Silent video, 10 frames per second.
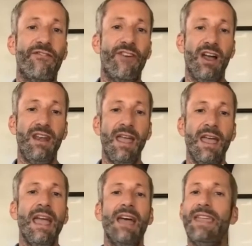fun,
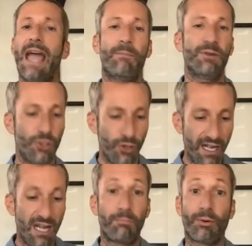the
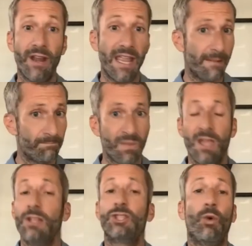opportunity to bring
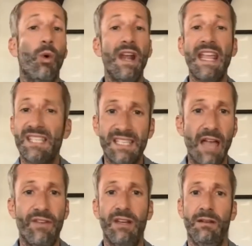
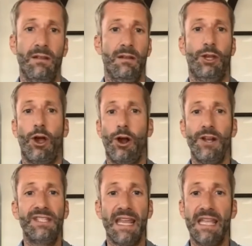27
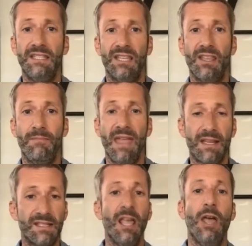cards into the
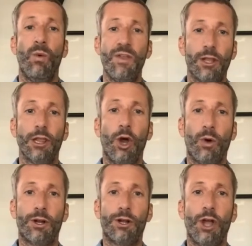mix with a
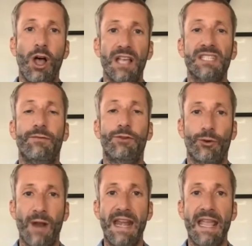lower cost of
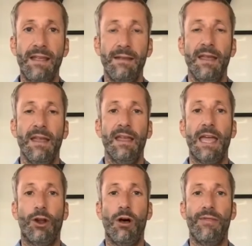grading
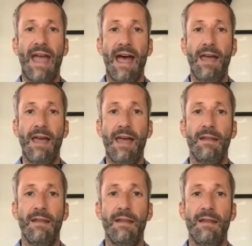and all that.
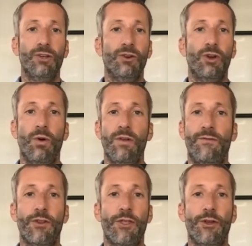If they're still
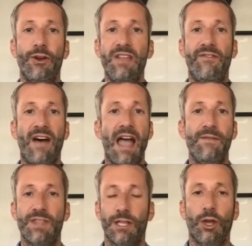going for
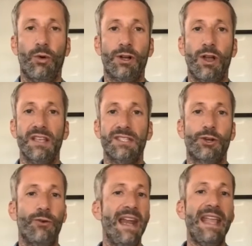35 at the lower cost of
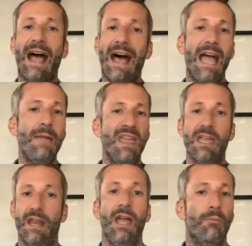grading, I'm
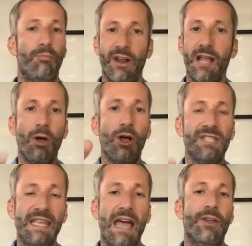in. Bring them all
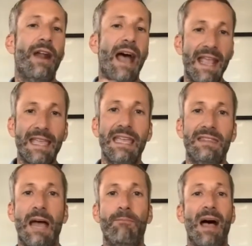together. I can get
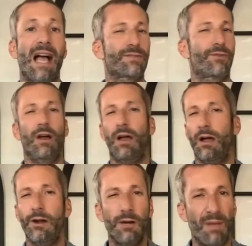that box for
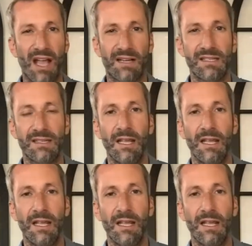$100.